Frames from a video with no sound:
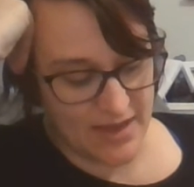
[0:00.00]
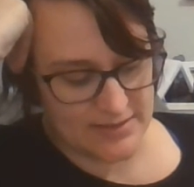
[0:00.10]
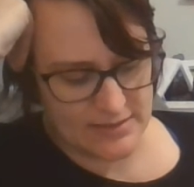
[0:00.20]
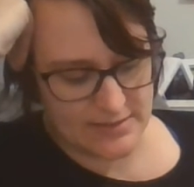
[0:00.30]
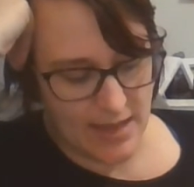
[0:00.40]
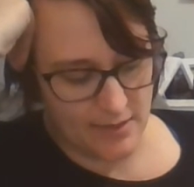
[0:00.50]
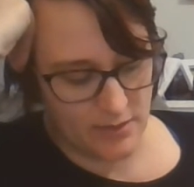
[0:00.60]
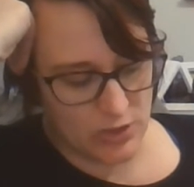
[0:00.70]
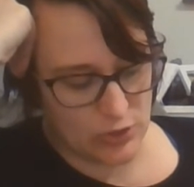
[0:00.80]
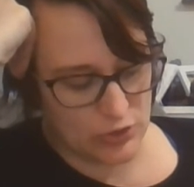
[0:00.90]
As he sat
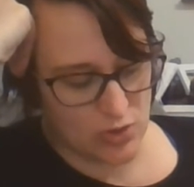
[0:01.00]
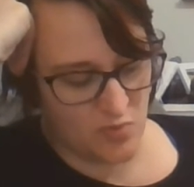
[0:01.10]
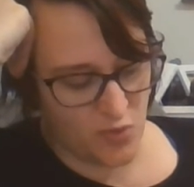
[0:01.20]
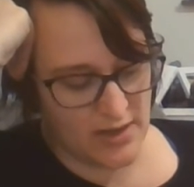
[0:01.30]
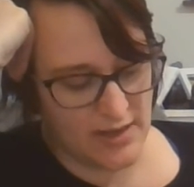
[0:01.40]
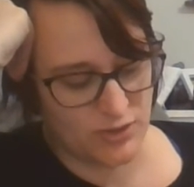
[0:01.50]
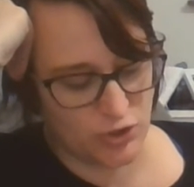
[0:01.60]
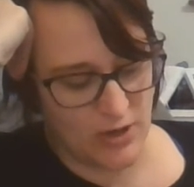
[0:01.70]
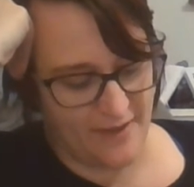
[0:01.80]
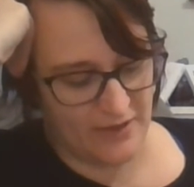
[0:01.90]
in the usual morning
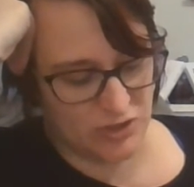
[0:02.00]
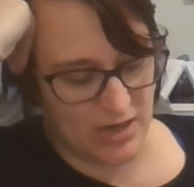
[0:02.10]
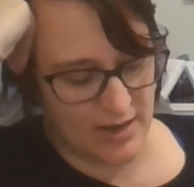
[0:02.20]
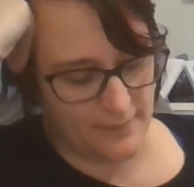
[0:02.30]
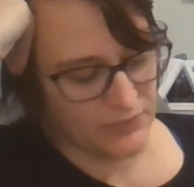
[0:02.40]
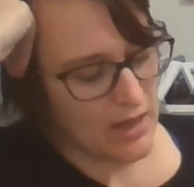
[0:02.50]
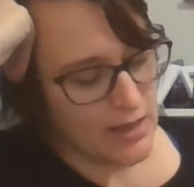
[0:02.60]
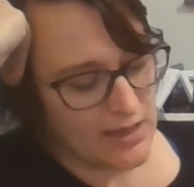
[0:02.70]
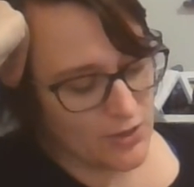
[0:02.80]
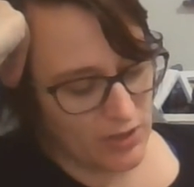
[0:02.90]
traffic jam,
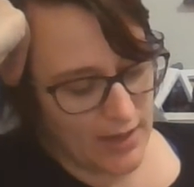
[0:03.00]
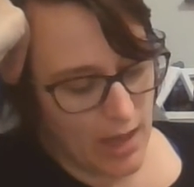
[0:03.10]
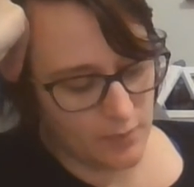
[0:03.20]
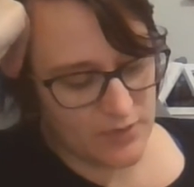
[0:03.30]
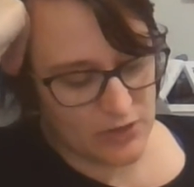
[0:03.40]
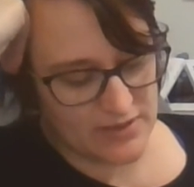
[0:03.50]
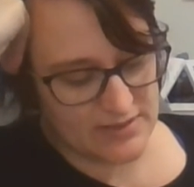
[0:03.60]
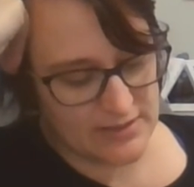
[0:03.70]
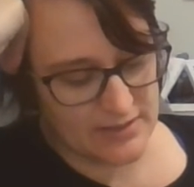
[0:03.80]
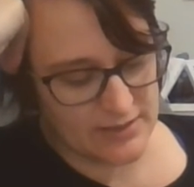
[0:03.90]
he couldn't help
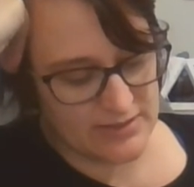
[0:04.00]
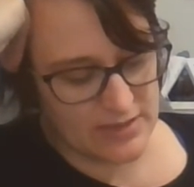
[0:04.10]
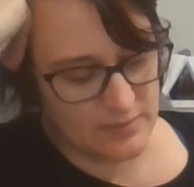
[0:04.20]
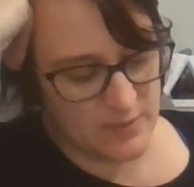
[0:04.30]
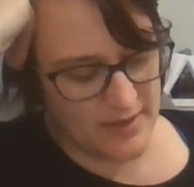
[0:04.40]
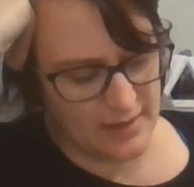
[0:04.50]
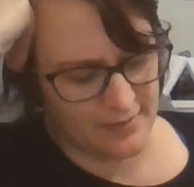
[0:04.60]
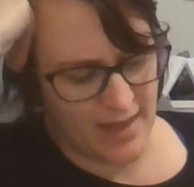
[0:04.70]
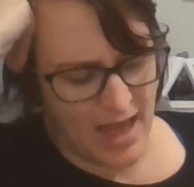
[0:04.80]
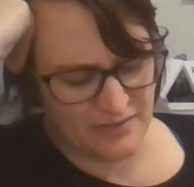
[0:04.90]
notice that there seemed to be a
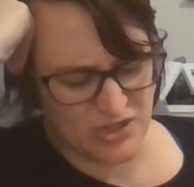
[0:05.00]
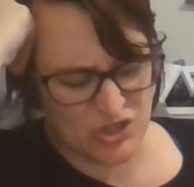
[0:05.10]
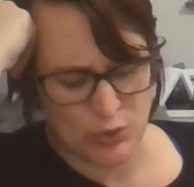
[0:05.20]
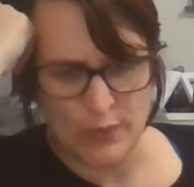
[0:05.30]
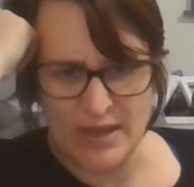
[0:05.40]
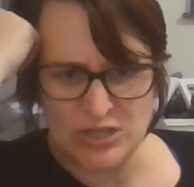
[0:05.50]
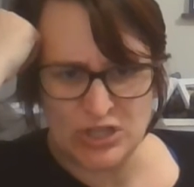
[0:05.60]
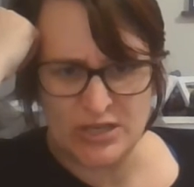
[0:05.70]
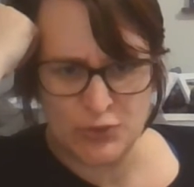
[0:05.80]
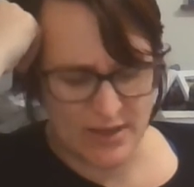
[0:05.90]
lot of
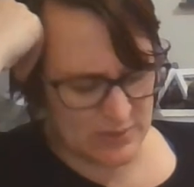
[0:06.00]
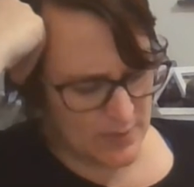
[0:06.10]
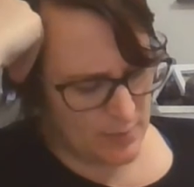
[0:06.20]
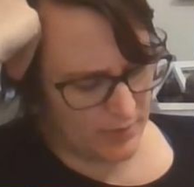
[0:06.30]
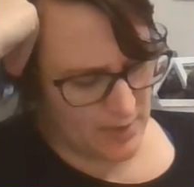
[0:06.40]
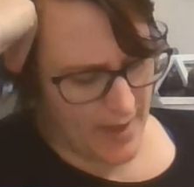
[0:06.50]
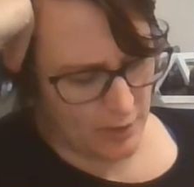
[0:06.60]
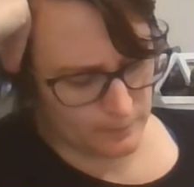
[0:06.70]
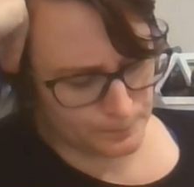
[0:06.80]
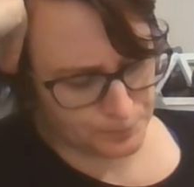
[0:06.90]
strangely dressed people
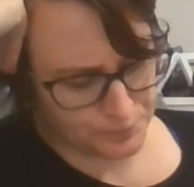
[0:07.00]
about.